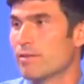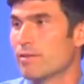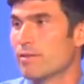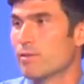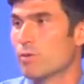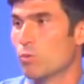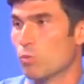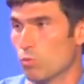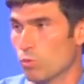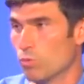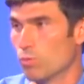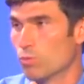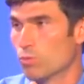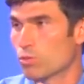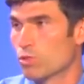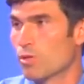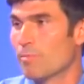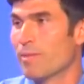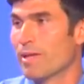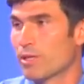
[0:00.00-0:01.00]
the
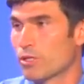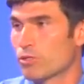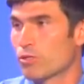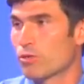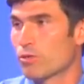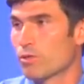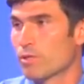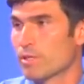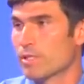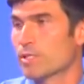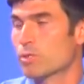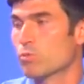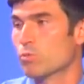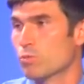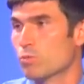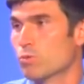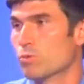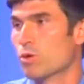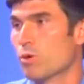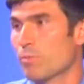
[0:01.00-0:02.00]
wounds to make sure that these
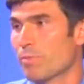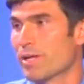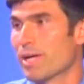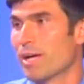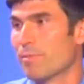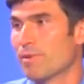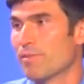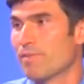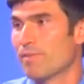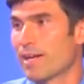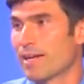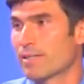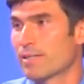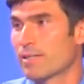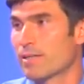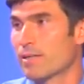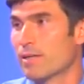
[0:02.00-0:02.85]
wounds don't become infected.